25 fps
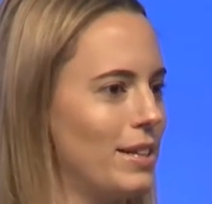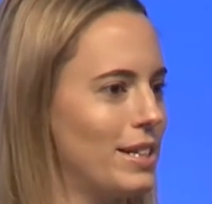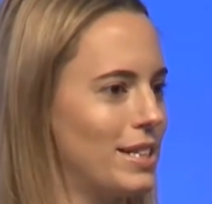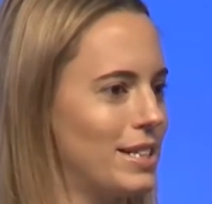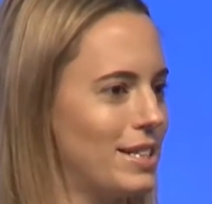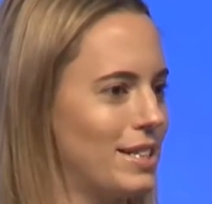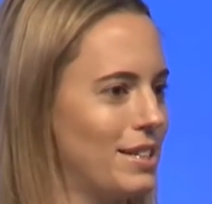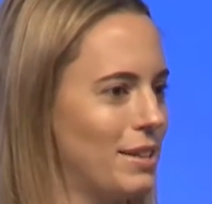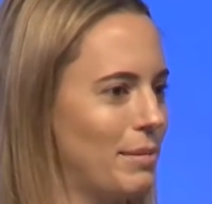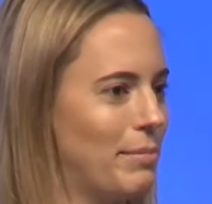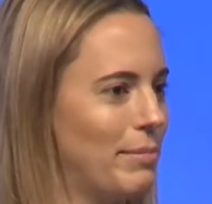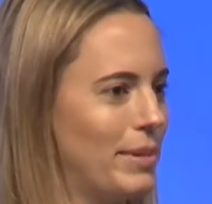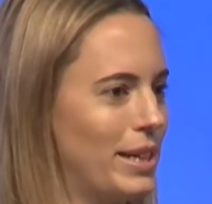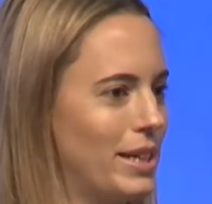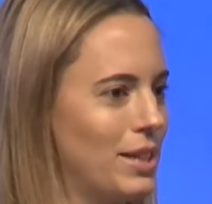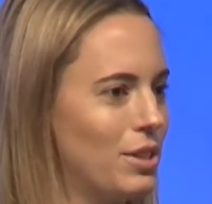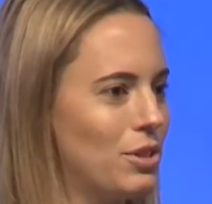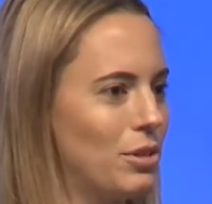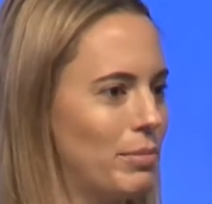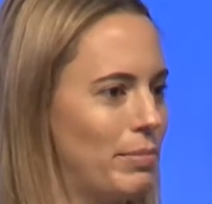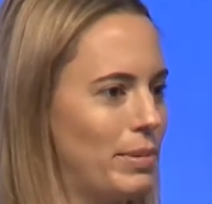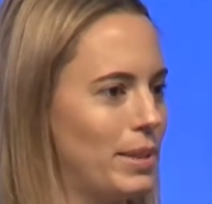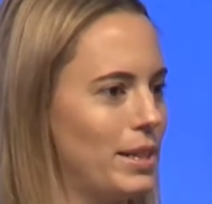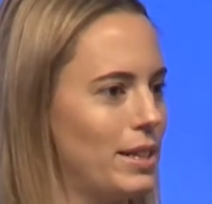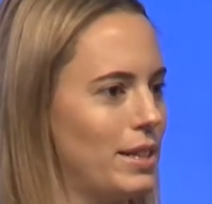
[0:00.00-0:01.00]
It's not meant
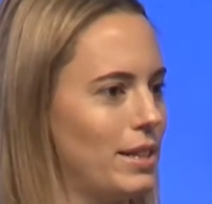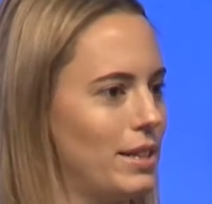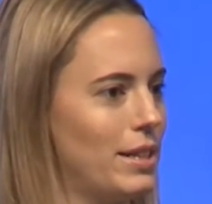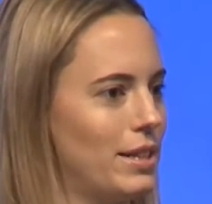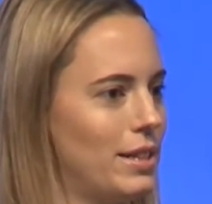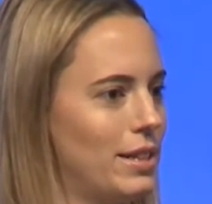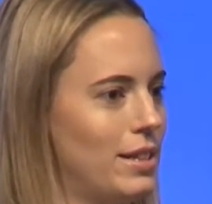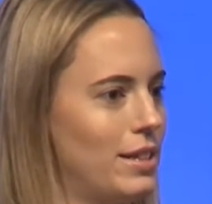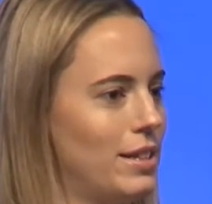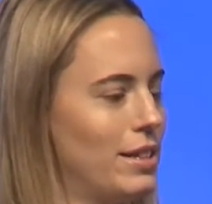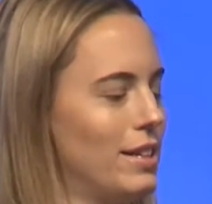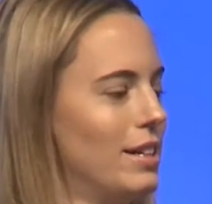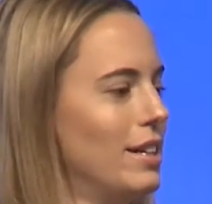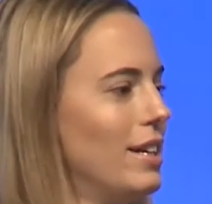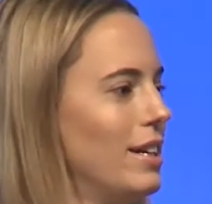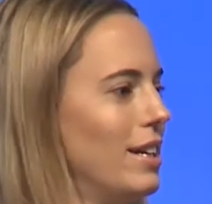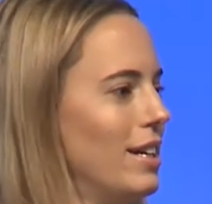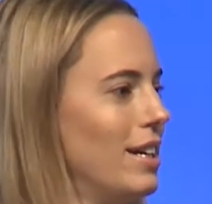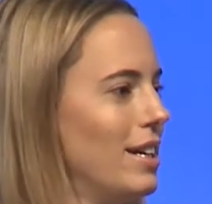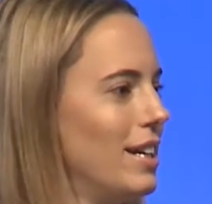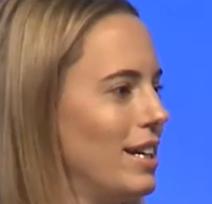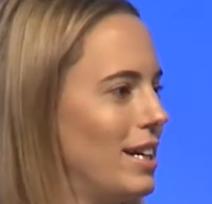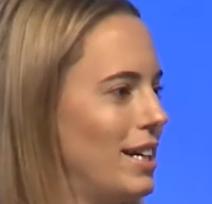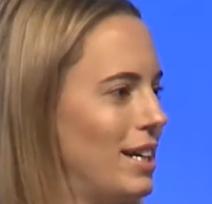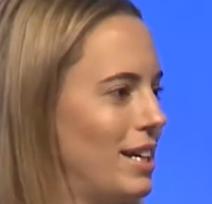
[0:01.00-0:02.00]
to be
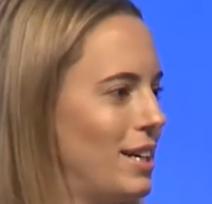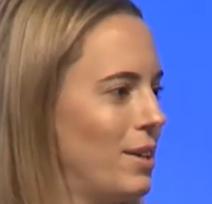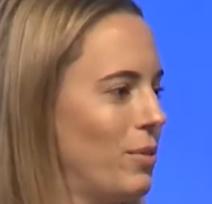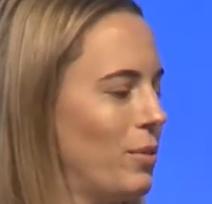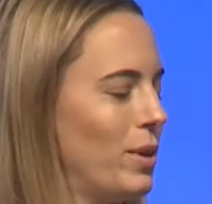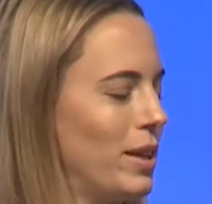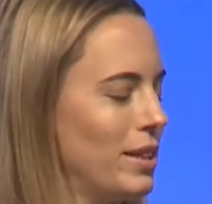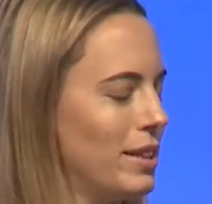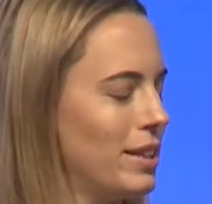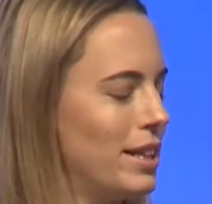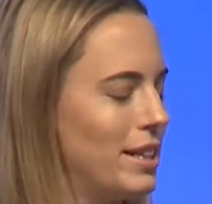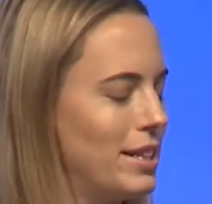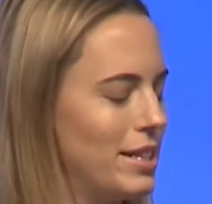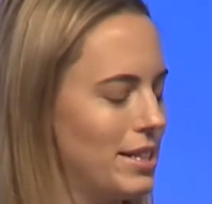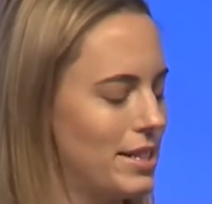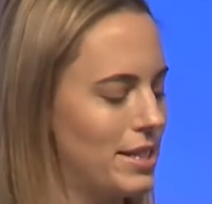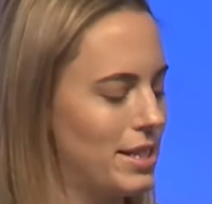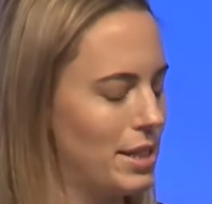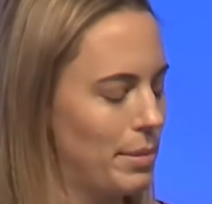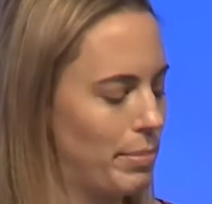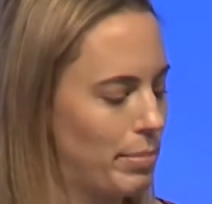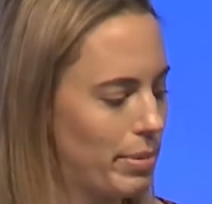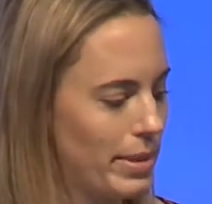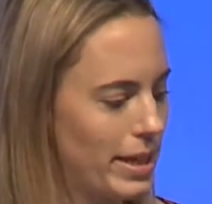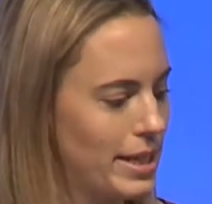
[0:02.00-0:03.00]
one that is
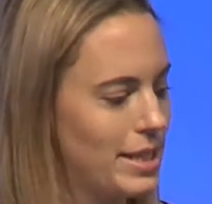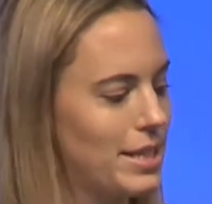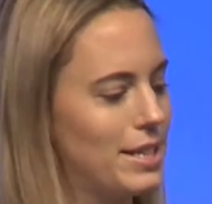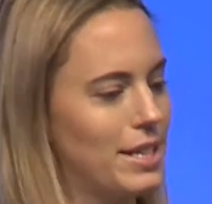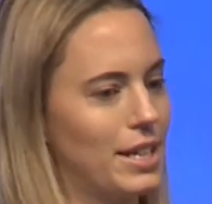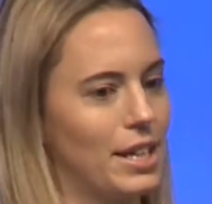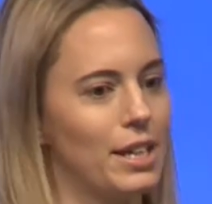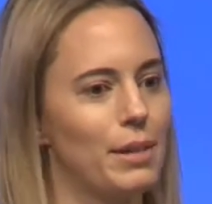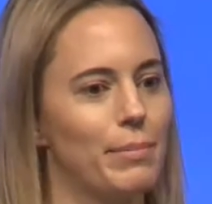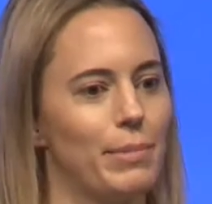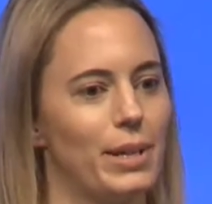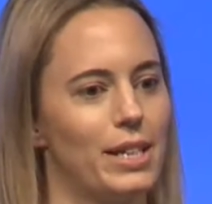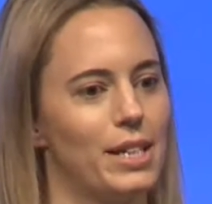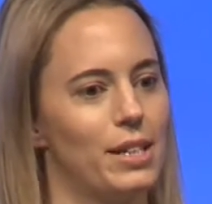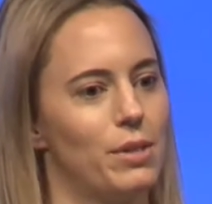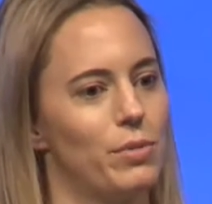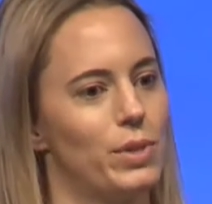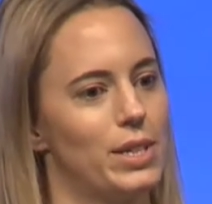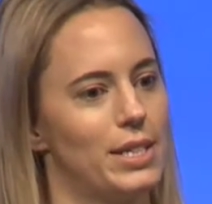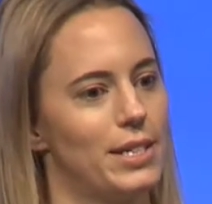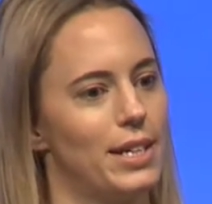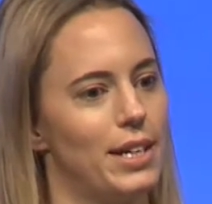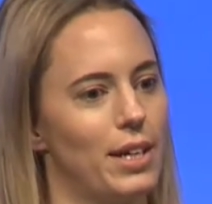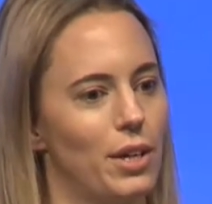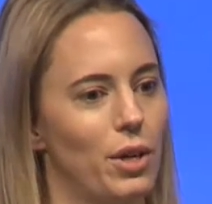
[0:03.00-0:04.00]
depressing, but it
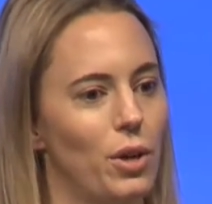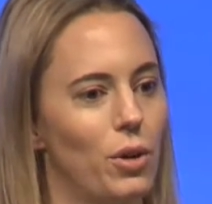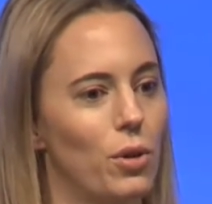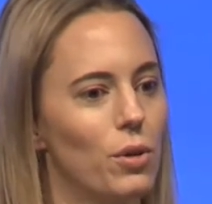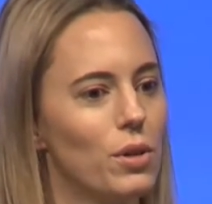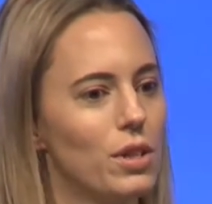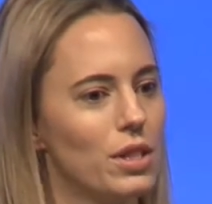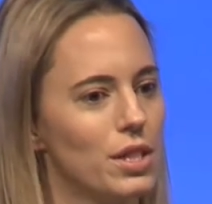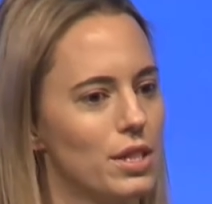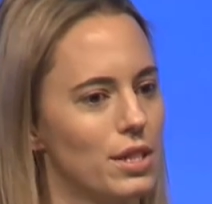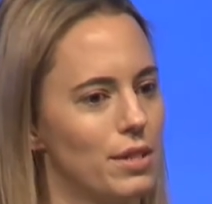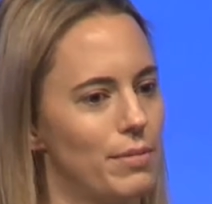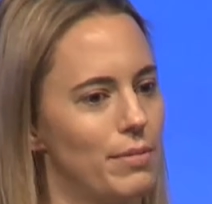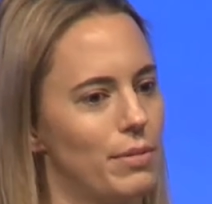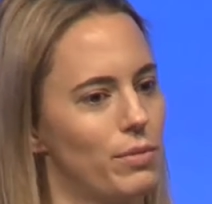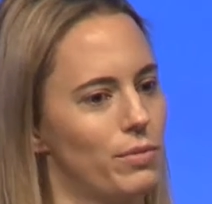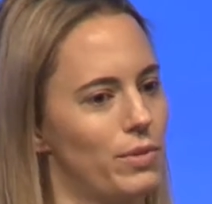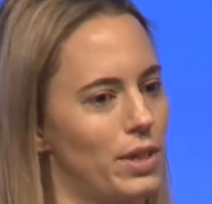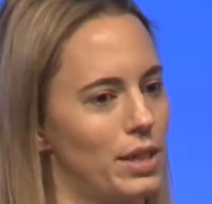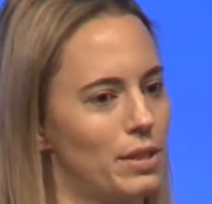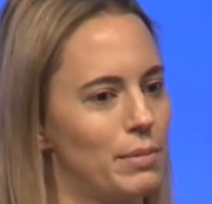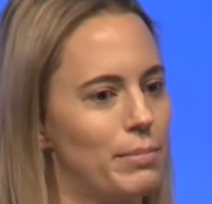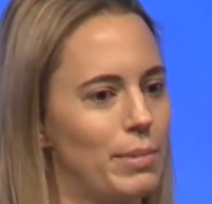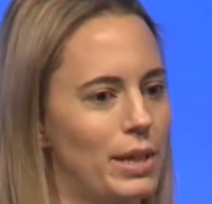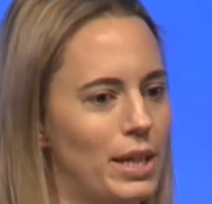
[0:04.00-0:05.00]
was a hoax
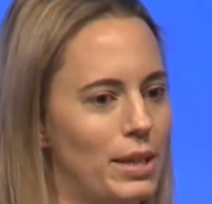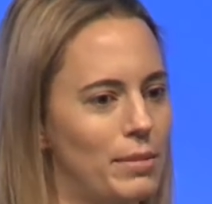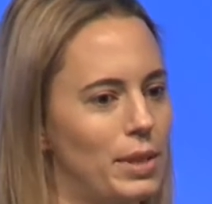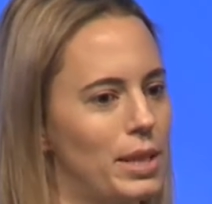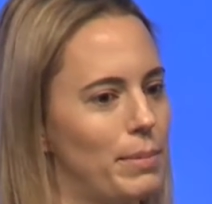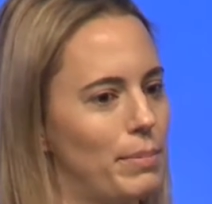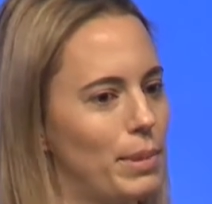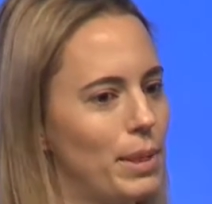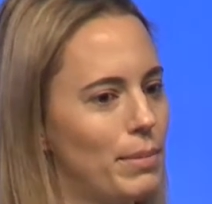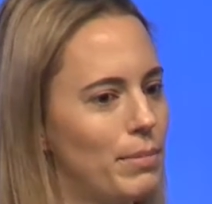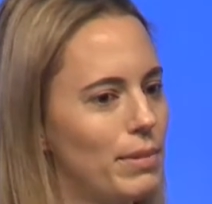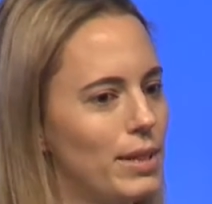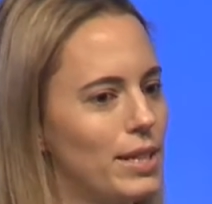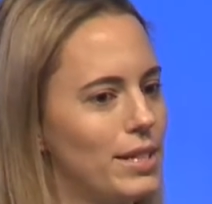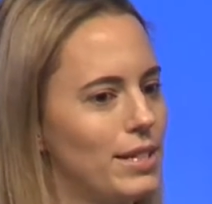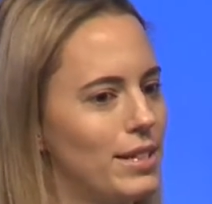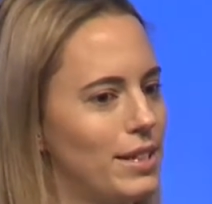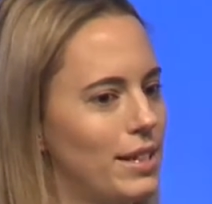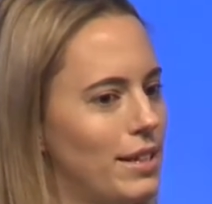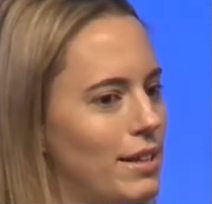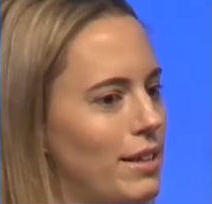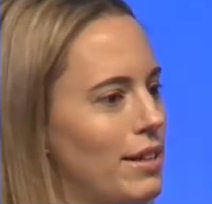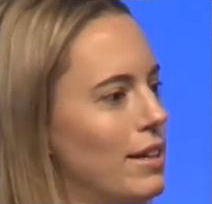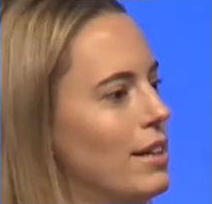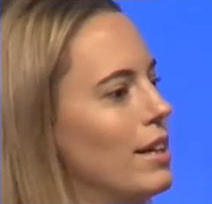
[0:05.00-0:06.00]
run by the
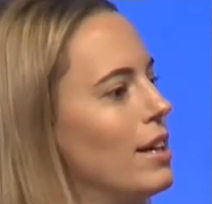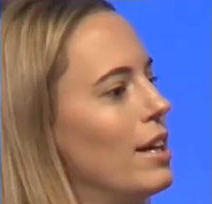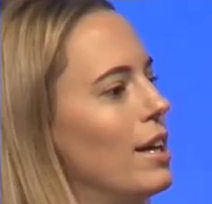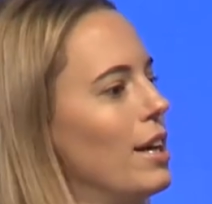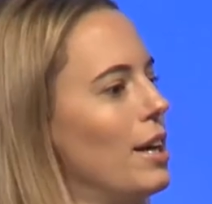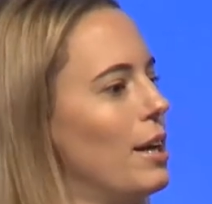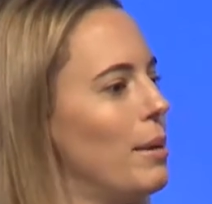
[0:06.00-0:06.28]
BBC,